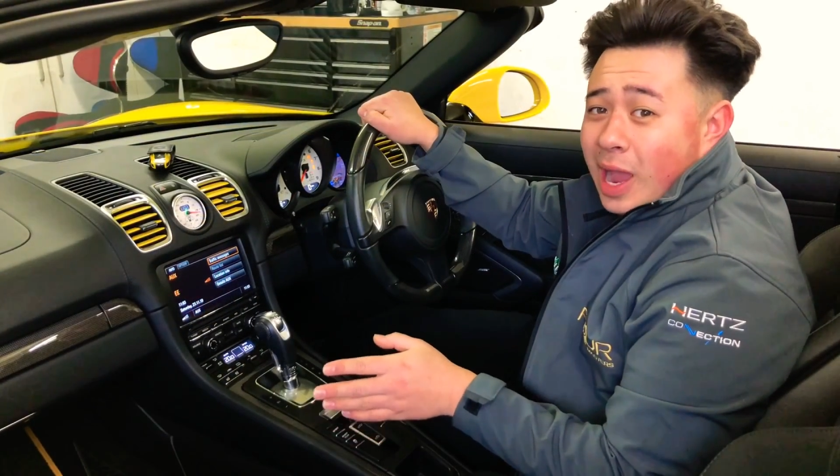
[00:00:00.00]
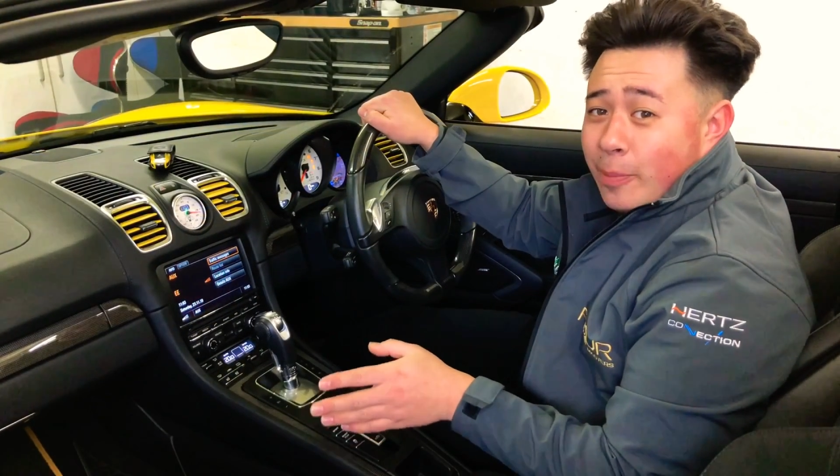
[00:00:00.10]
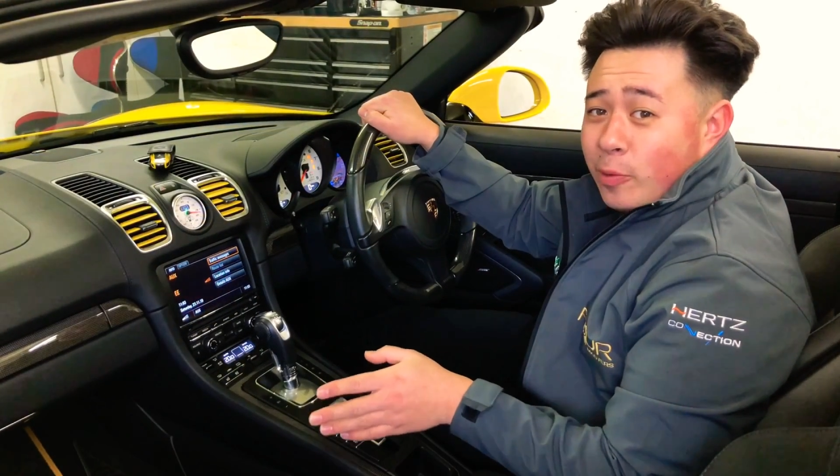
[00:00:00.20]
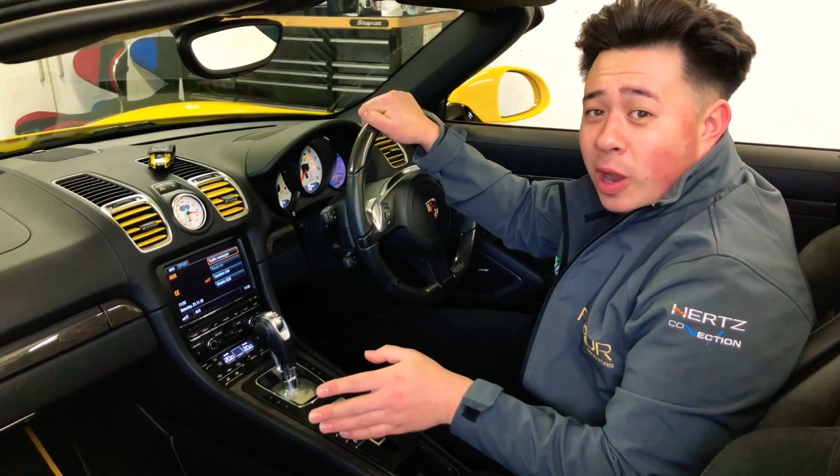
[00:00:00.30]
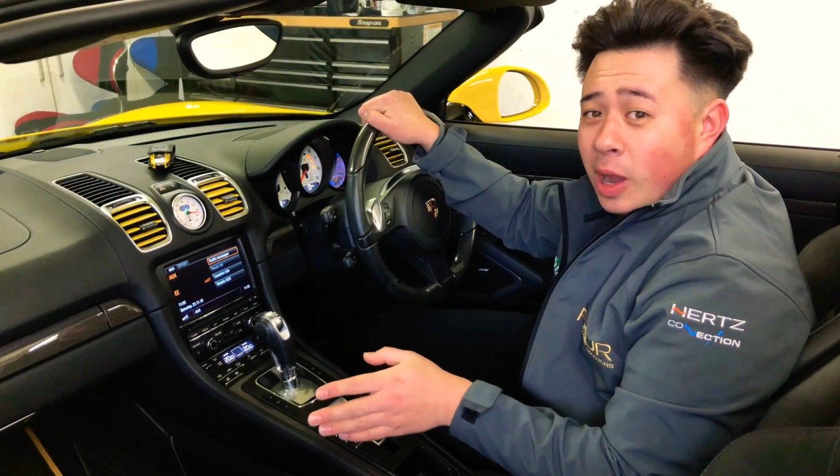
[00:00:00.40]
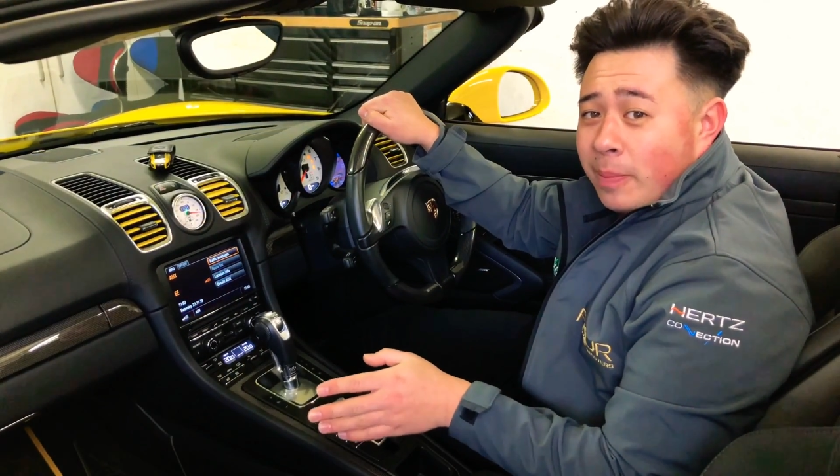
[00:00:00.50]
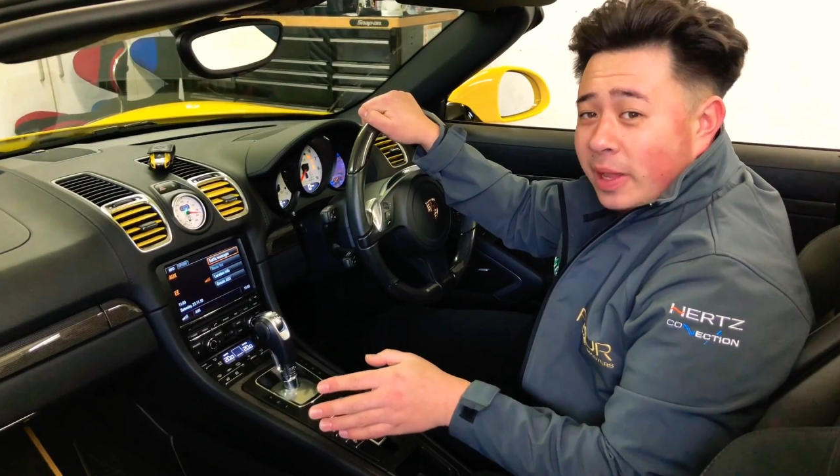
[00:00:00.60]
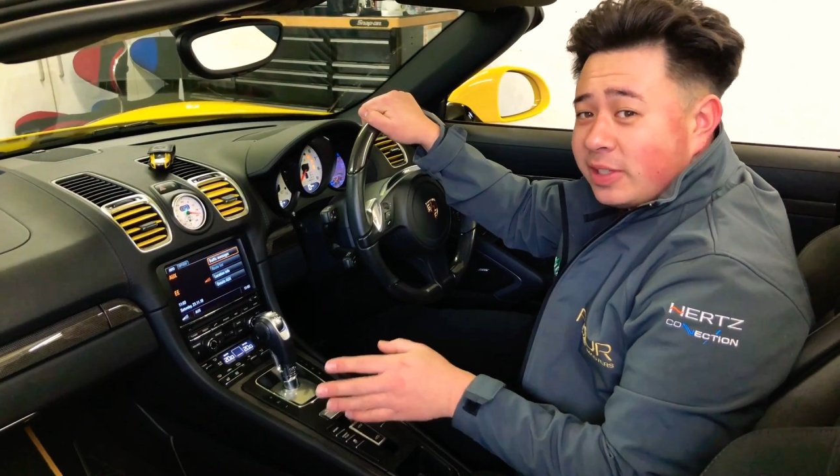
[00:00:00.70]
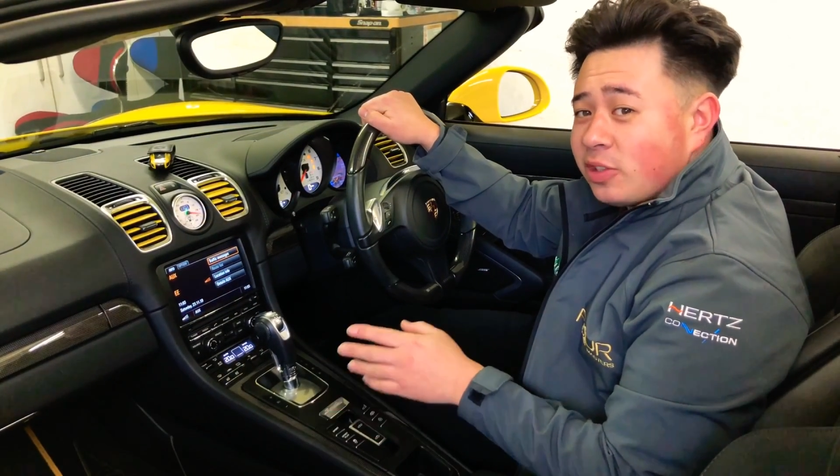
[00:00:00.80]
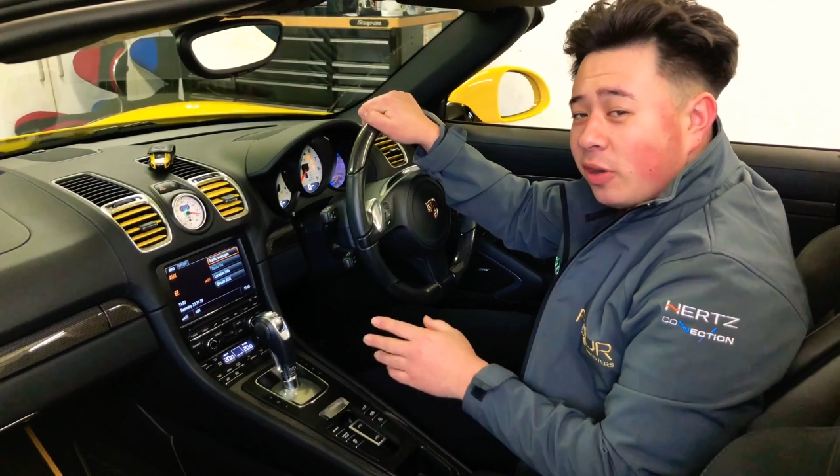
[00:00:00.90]
Apple
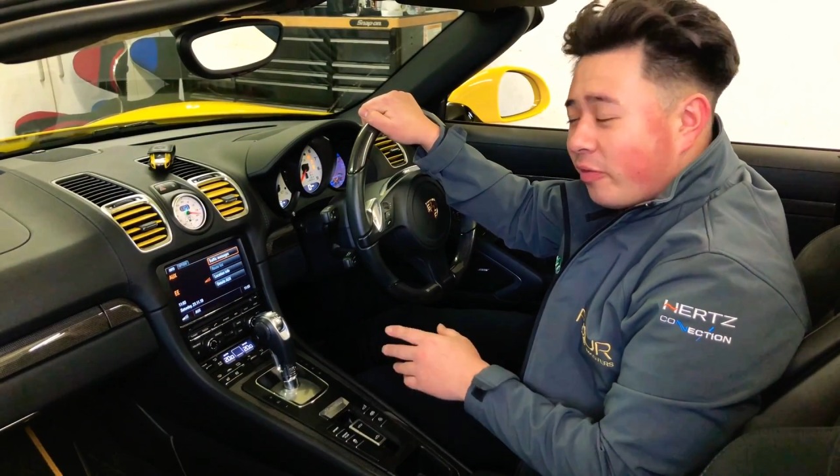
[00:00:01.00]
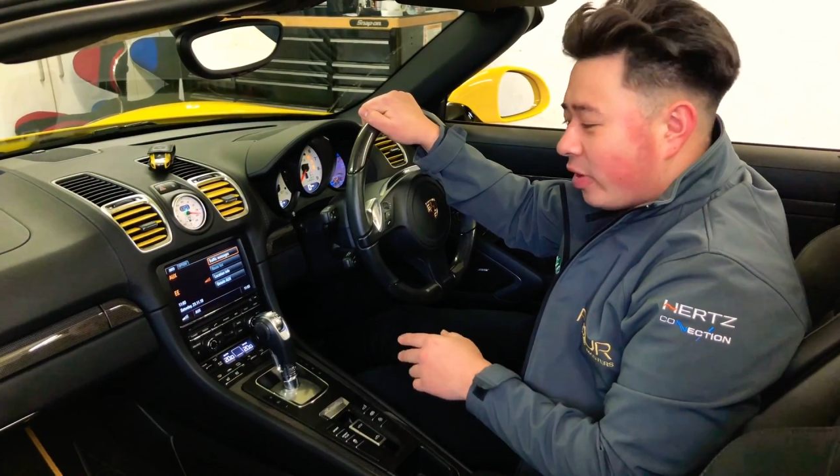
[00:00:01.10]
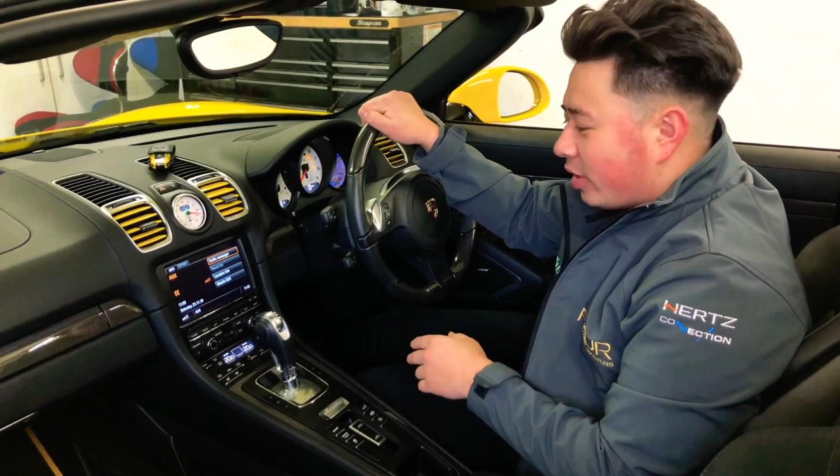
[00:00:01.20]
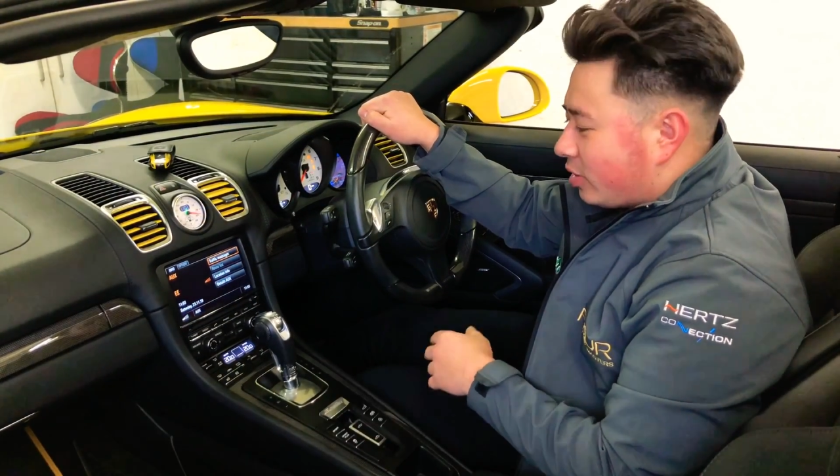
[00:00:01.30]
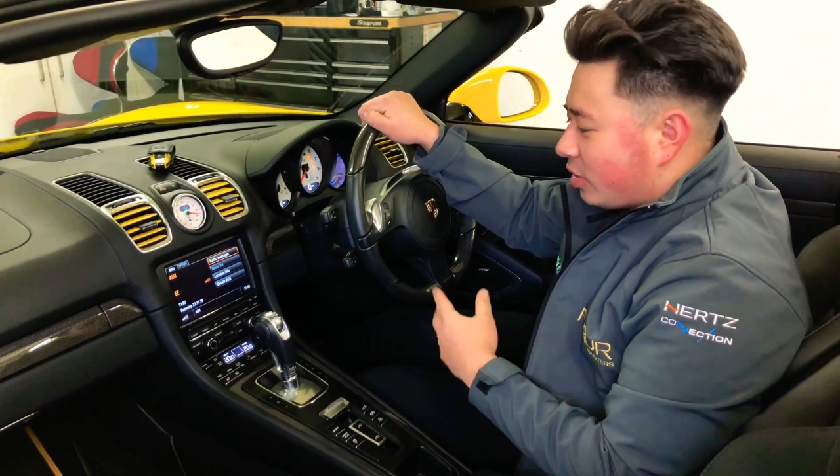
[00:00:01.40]
CarPlay side of things.